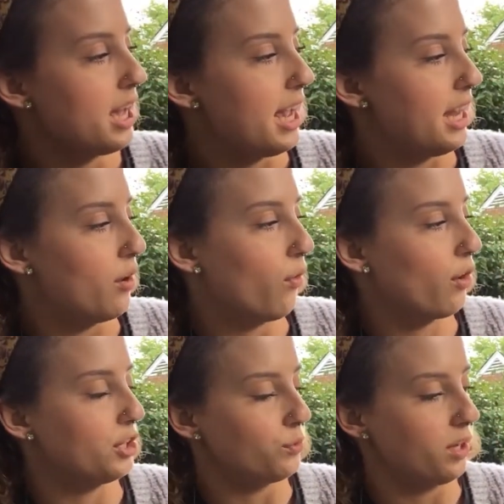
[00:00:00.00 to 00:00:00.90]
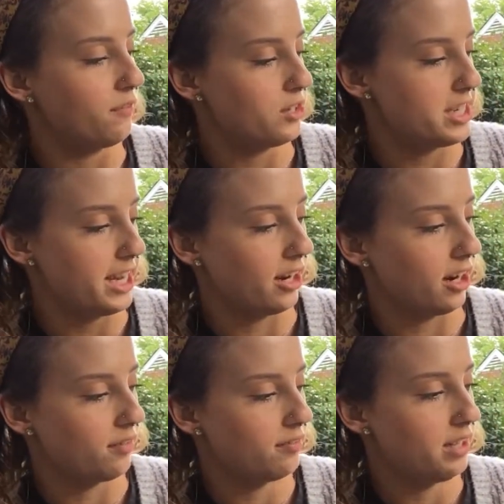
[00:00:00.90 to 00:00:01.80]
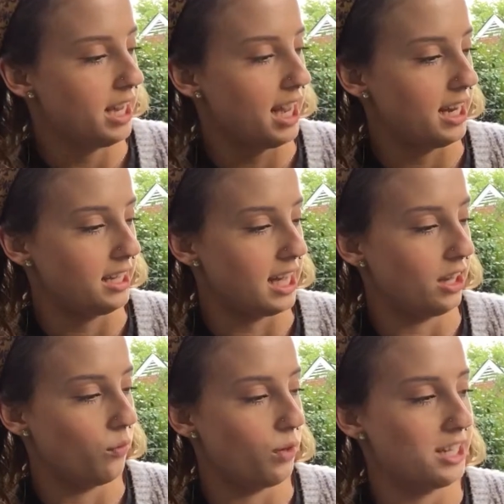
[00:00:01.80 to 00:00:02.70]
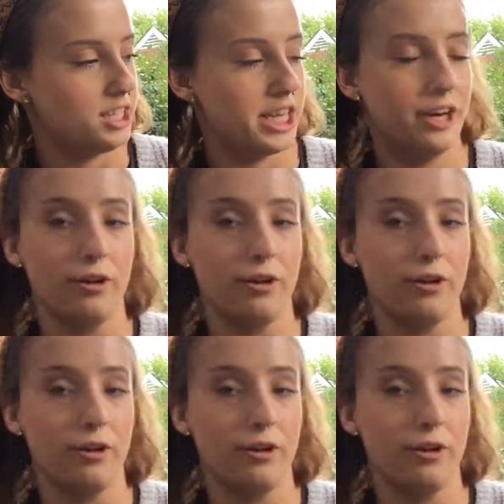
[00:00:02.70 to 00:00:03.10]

An orange one for Tigger, and a yellow one too.